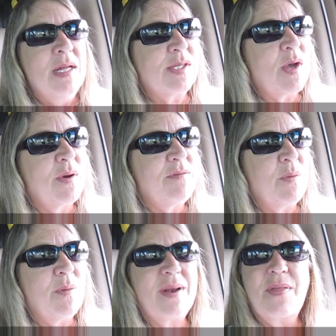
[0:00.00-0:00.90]
So if
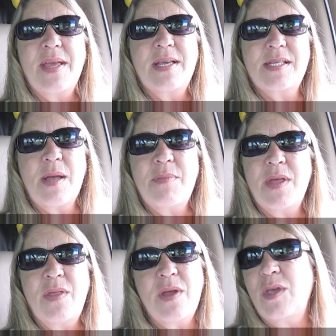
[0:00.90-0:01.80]
you want to think of
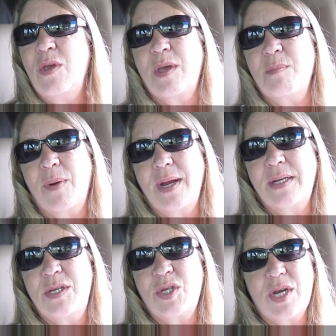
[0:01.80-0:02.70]
something that you can
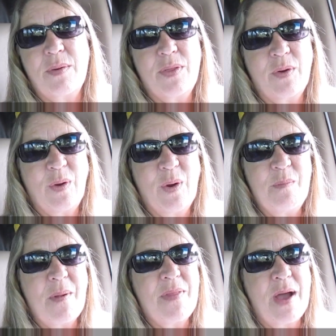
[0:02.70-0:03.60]
bring to share with the
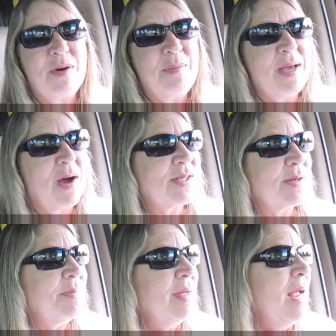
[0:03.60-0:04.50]
group, that would be awesome.